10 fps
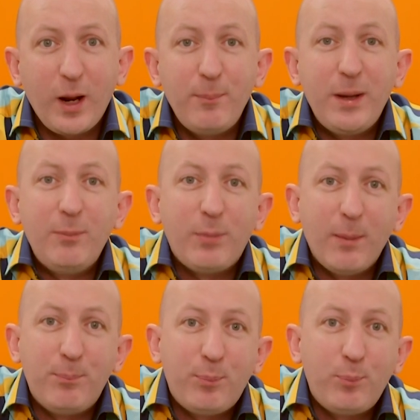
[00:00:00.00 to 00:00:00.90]
what I mean
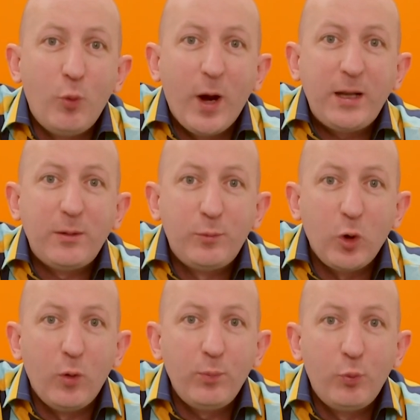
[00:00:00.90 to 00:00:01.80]
by wait.
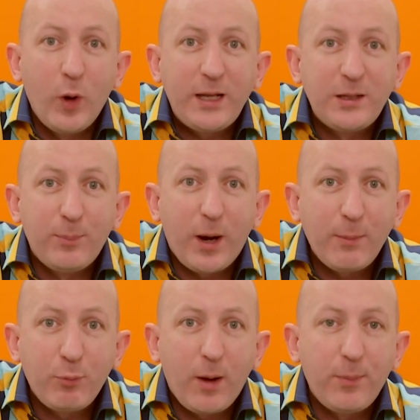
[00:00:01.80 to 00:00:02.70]
Don't wait to
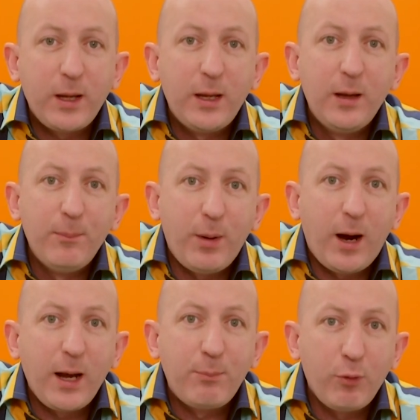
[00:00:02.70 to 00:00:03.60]
buy property.
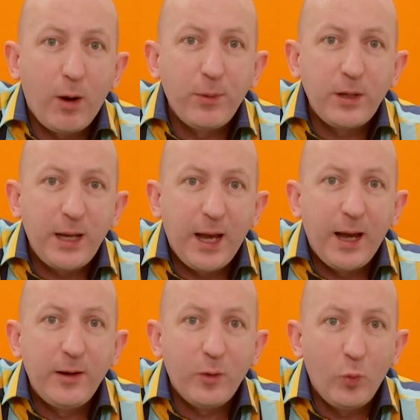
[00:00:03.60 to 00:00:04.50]
Buy property
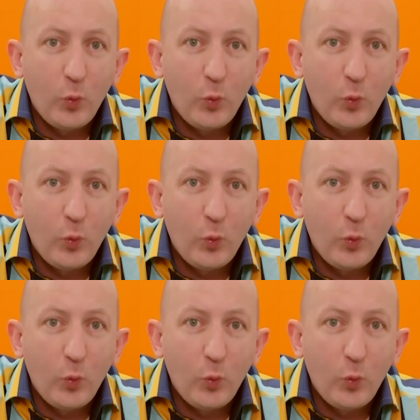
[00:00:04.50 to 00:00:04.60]
and